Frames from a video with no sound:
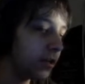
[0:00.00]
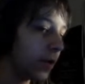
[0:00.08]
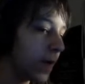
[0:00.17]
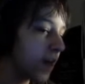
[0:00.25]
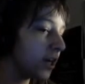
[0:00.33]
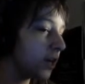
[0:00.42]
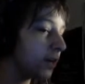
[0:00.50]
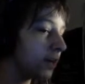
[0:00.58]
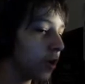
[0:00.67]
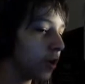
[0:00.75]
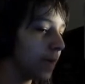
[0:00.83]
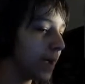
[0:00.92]
Don't worry, I can
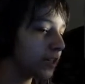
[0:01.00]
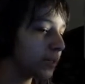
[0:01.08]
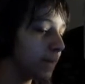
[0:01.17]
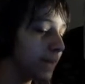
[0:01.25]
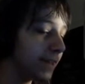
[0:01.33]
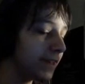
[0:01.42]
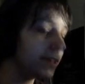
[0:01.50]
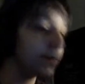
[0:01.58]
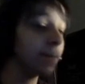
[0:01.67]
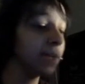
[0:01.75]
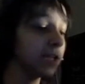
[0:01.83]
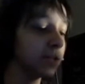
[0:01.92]
always go back to me to
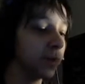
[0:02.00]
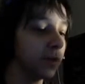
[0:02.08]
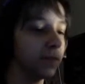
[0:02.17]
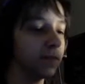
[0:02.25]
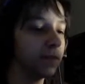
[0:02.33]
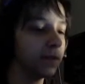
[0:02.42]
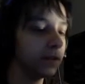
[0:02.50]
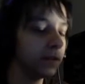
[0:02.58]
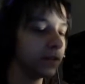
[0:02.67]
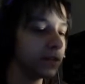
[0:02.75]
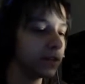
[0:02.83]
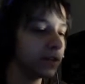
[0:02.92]
replace one.
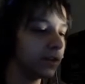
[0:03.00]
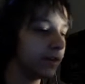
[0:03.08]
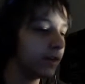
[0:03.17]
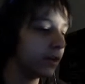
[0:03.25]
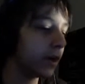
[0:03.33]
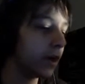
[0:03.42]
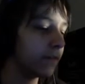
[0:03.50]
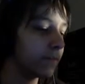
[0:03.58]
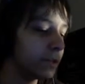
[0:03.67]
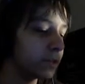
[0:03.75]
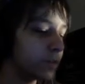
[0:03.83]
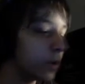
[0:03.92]
You know, even though I'll have a
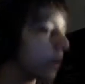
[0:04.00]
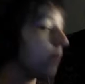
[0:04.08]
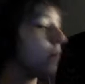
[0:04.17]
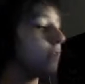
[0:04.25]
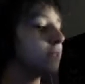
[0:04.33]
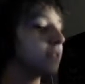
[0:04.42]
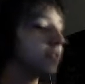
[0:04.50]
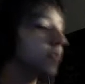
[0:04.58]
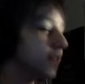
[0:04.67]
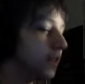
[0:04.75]
bunch of broken ribs.